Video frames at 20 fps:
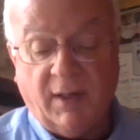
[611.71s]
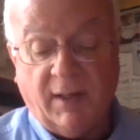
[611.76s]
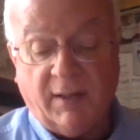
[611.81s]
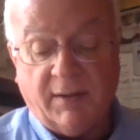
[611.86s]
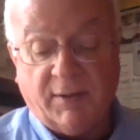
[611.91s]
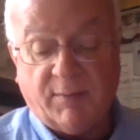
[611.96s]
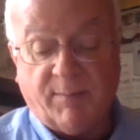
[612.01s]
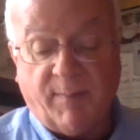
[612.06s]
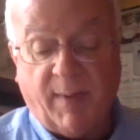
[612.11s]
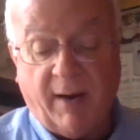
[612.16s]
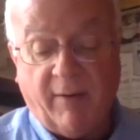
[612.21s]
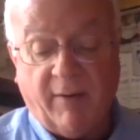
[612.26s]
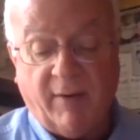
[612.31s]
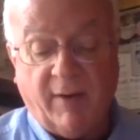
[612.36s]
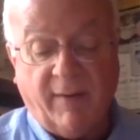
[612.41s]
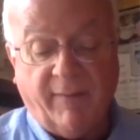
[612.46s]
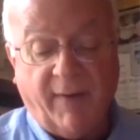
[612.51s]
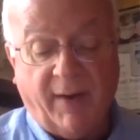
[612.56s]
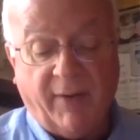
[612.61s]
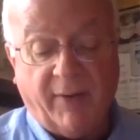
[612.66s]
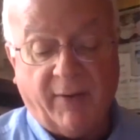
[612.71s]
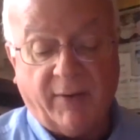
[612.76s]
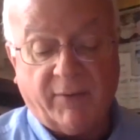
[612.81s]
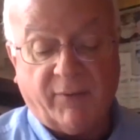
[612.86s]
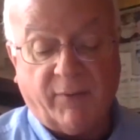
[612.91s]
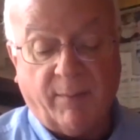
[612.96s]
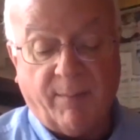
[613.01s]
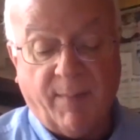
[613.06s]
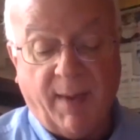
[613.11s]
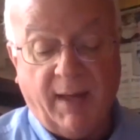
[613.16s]
and inspiring of others
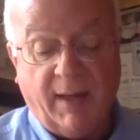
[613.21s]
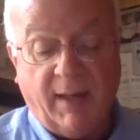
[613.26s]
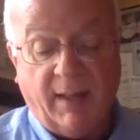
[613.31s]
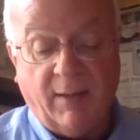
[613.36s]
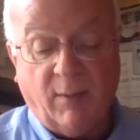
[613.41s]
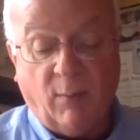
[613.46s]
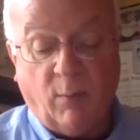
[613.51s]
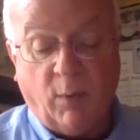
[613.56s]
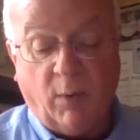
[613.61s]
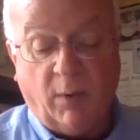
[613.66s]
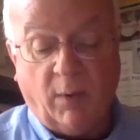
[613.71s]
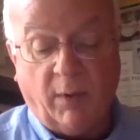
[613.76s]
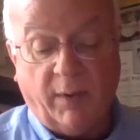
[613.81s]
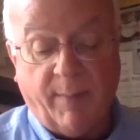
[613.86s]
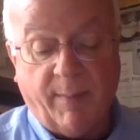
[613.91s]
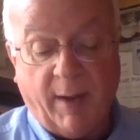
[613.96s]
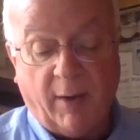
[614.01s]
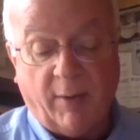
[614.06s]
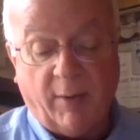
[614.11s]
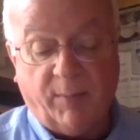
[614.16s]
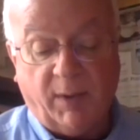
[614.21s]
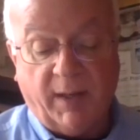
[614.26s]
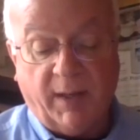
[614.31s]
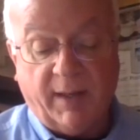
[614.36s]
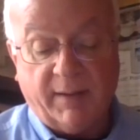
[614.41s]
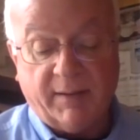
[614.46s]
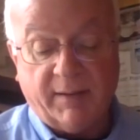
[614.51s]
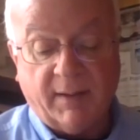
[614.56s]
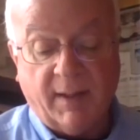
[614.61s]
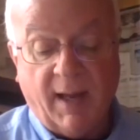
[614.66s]
for making the world a better
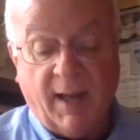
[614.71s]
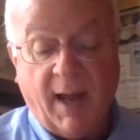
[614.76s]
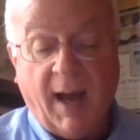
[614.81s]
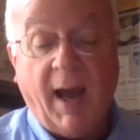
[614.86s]
place.